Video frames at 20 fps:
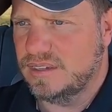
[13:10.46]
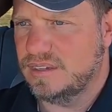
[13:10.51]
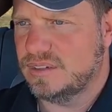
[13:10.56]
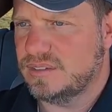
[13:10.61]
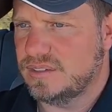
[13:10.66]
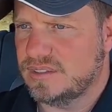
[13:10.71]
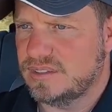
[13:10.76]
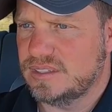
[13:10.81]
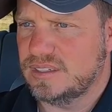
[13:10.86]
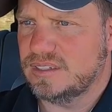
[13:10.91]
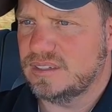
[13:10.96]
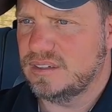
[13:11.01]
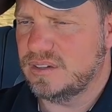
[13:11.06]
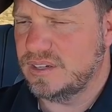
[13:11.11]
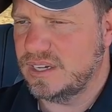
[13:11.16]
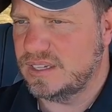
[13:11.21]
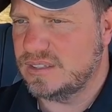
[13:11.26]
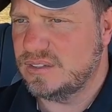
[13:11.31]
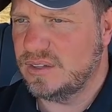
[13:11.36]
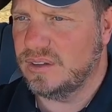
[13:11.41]
Interesting.
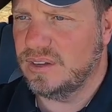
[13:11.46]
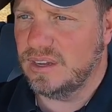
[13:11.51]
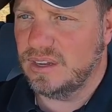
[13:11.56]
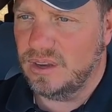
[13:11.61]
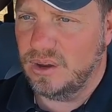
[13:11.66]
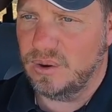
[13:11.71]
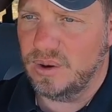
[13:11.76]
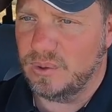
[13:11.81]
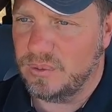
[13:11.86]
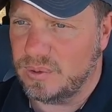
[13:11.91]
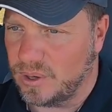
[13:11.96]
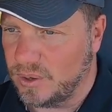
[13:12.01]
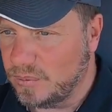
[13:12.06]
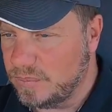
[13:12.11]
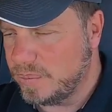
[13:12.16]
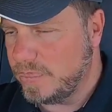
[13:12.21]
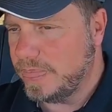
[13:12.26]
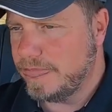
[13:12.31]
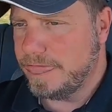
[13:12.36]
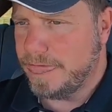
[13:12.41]
Okay, so, oh, here we go.